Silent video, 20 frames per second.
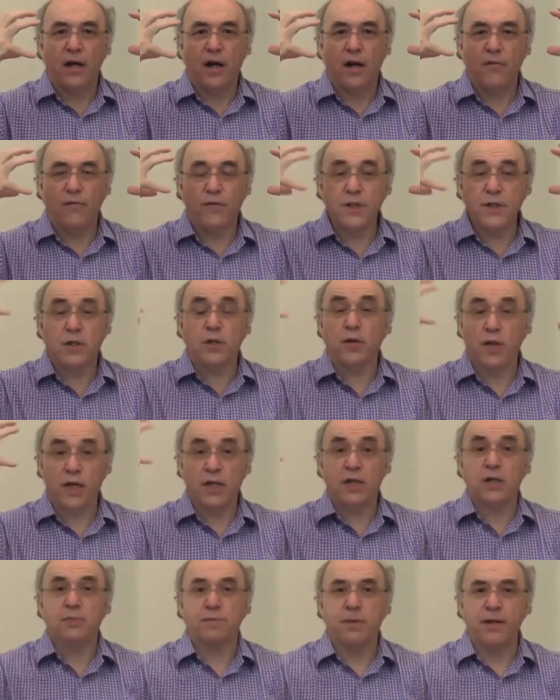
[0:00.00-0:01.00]
visual
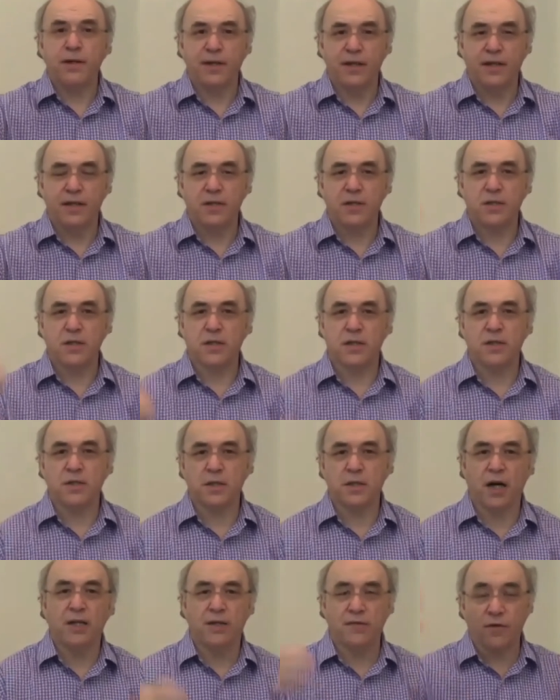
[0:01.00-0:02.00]
experience that is
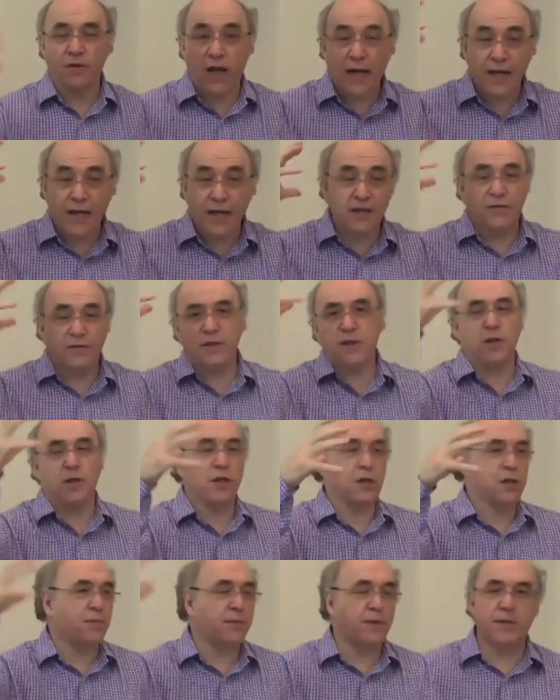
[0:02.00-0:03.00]
kind of like the visual
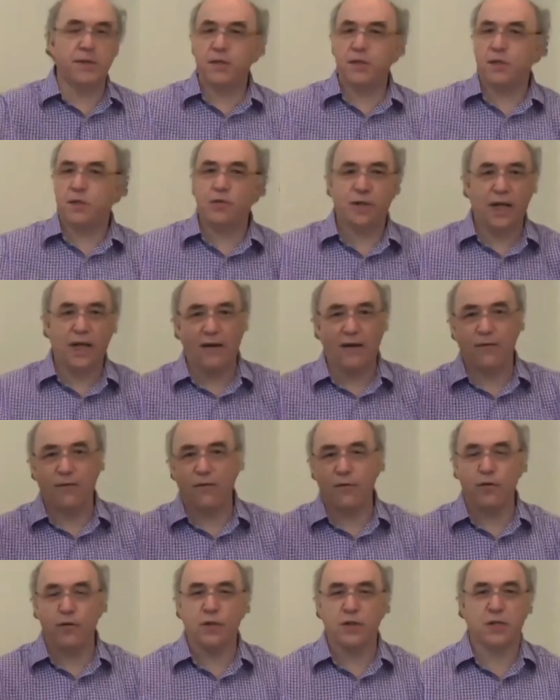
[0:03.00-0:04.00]
experience you would have if
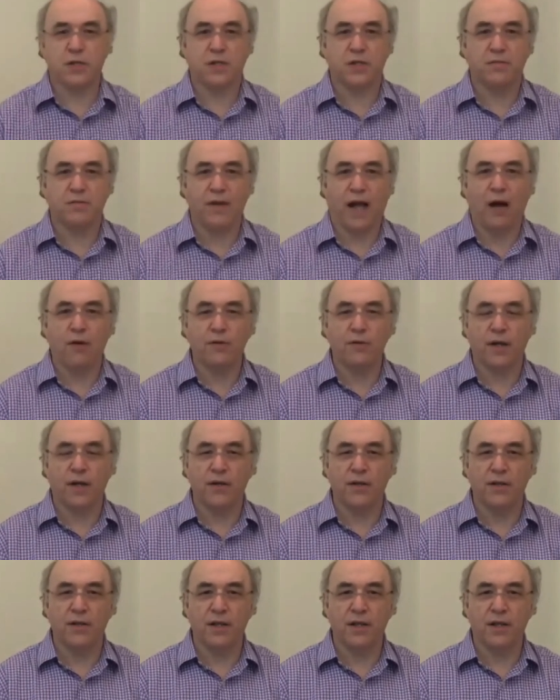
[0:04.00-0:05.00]
you were just out
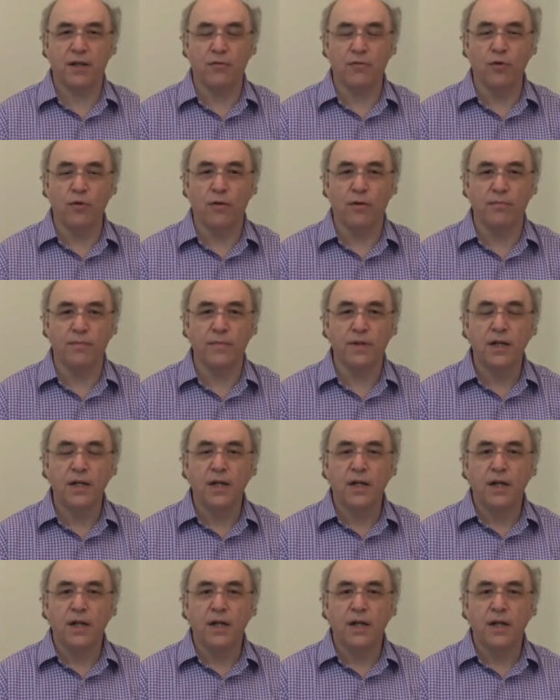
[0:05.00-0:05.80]
there in the room.